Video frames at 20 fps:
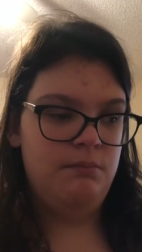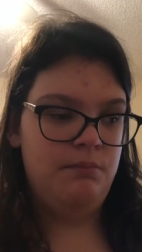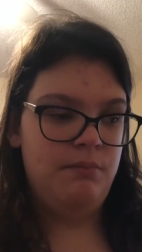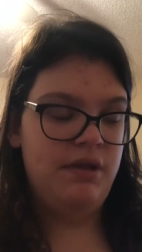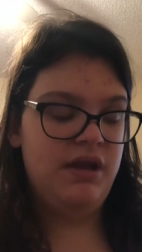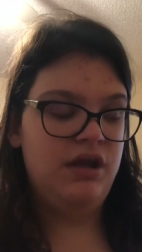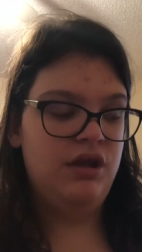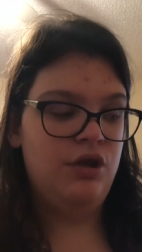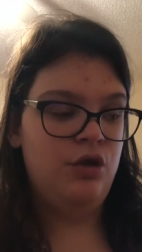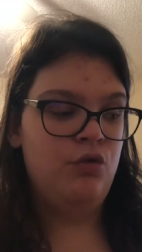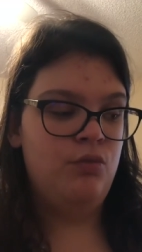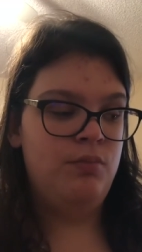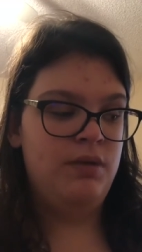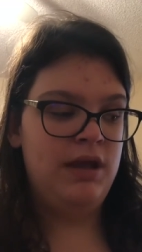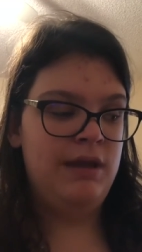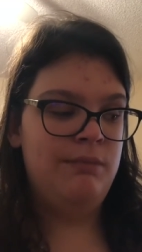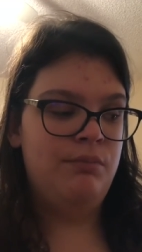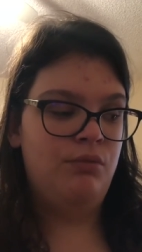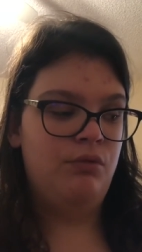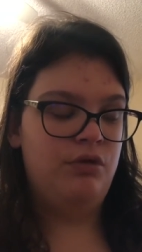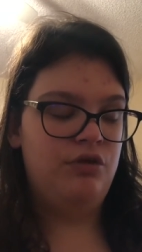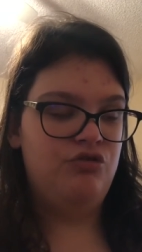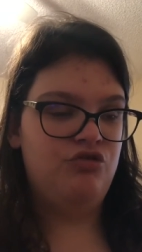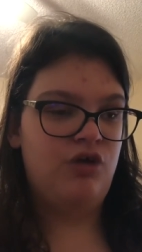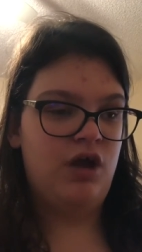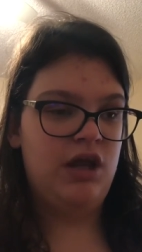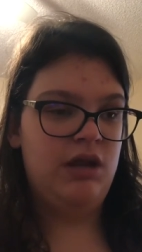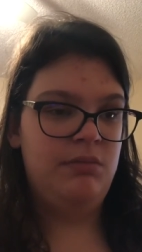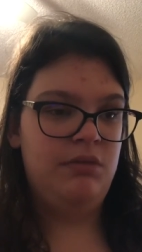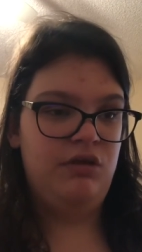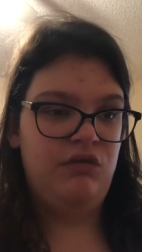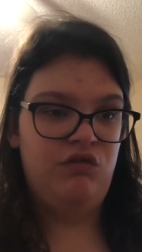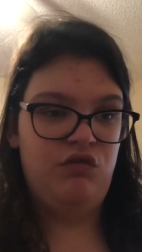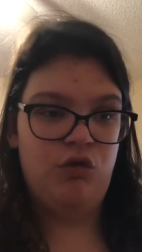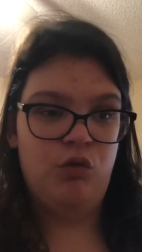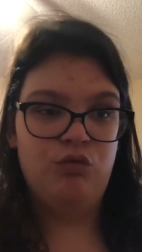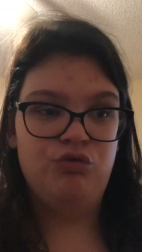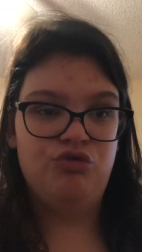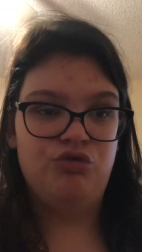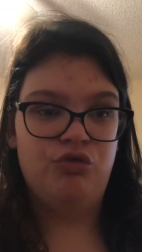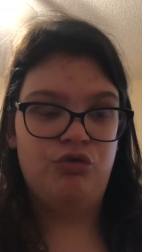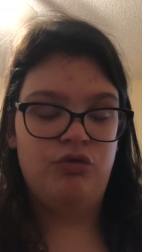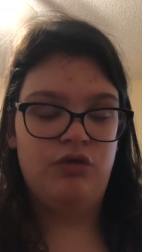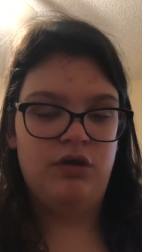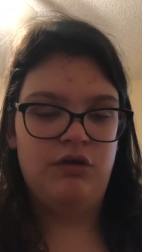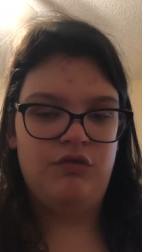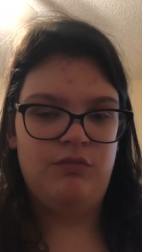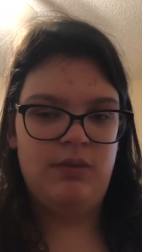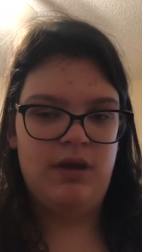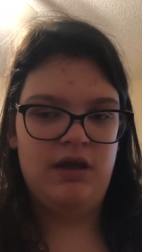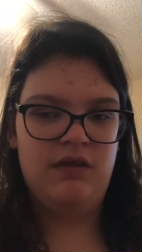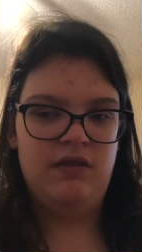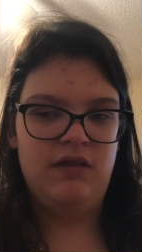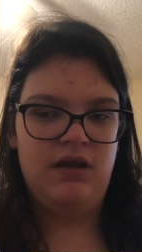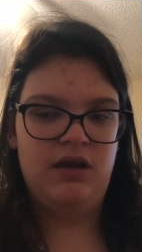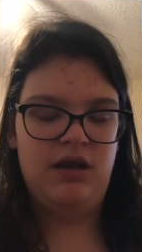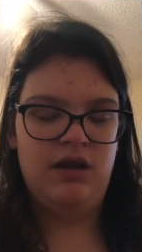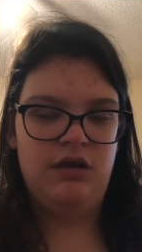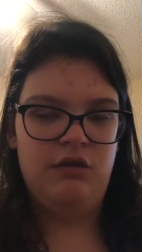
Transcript: meet new people and try to be social because back then I